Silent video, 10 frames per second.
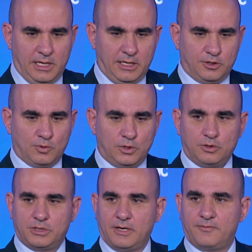You will
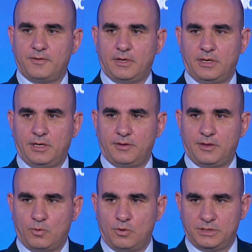not have the
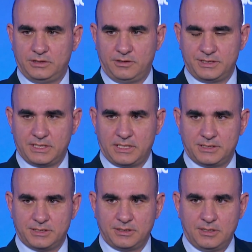wanted
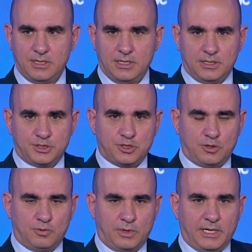results.
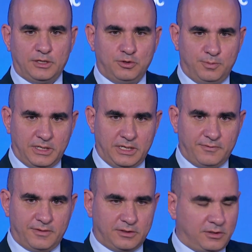So I do believe
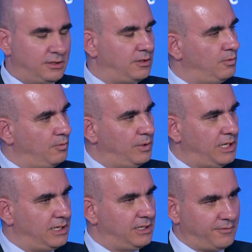that we
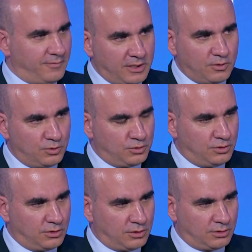are in a very good
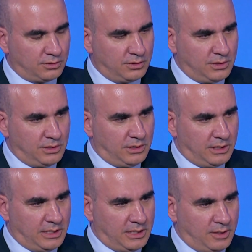
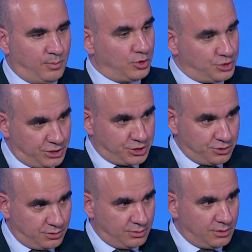
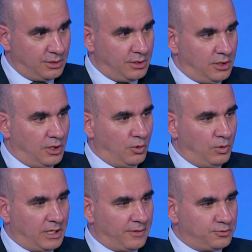position. We
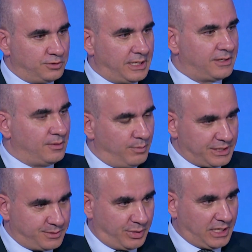have to take the
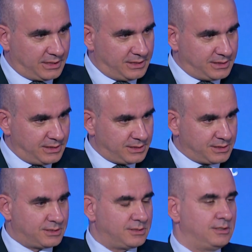best
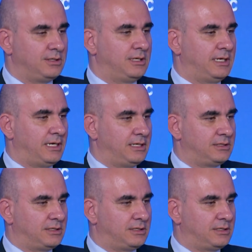practices and